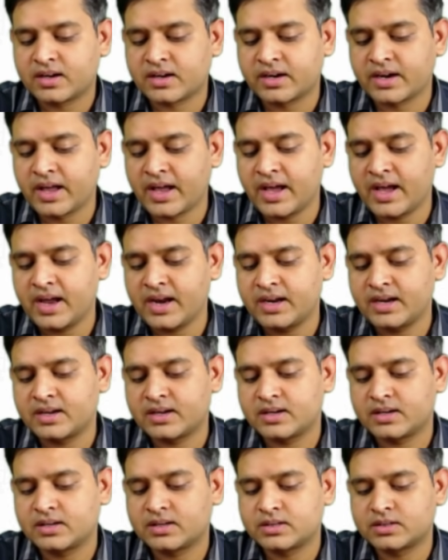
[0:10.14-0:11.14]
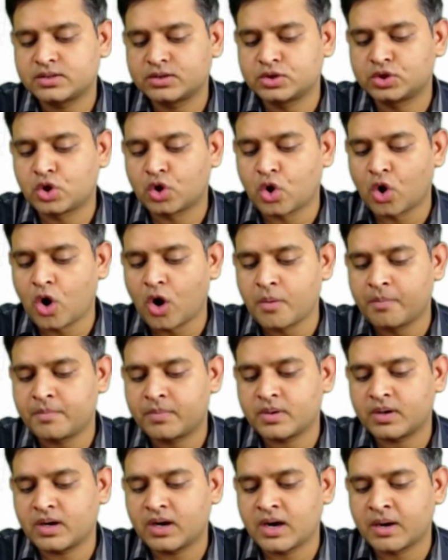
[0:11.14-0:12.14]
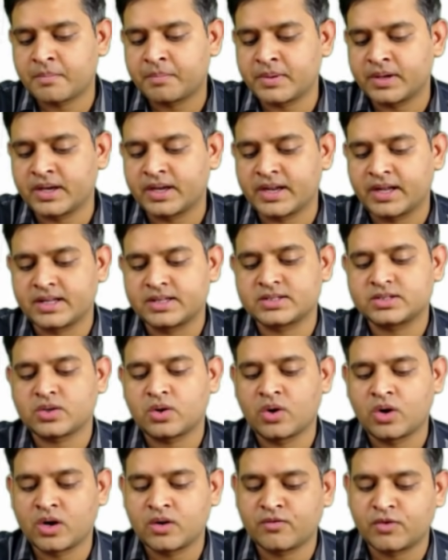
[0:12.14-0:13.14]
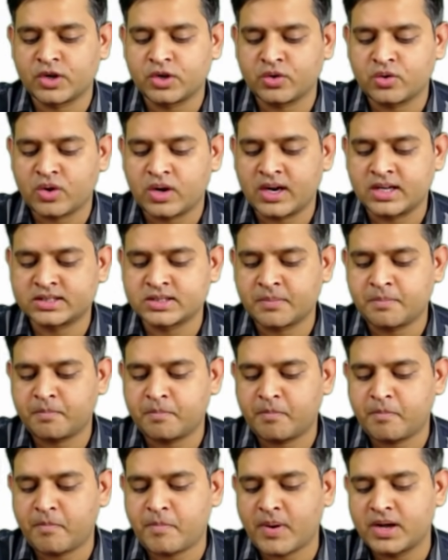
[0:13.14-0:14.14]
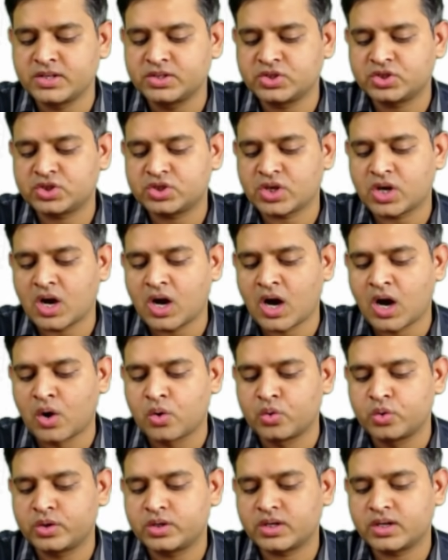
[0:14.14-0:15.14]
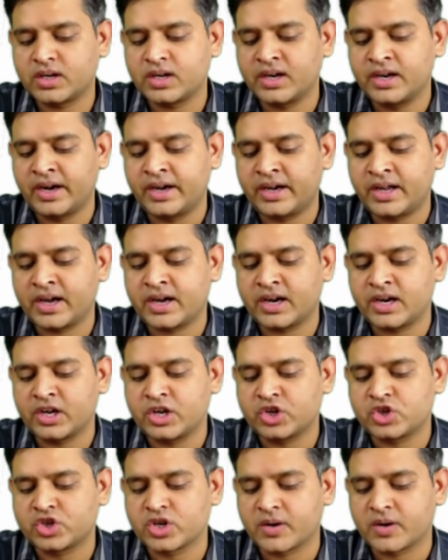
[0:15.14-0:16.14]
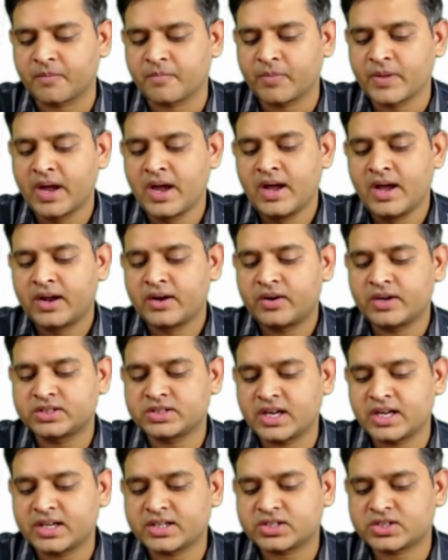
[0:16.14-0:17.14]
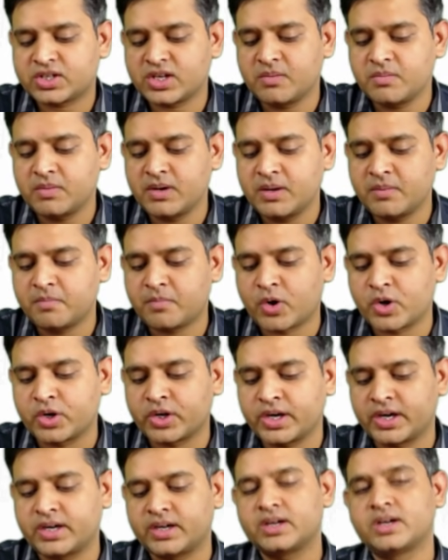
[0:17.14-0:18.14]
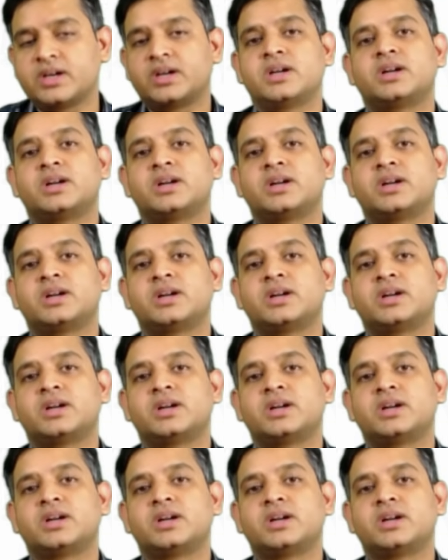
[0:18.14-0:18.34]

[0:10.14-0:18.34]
raindrop appearance, or what you call as a punched out lytic lesion. That's an extremely important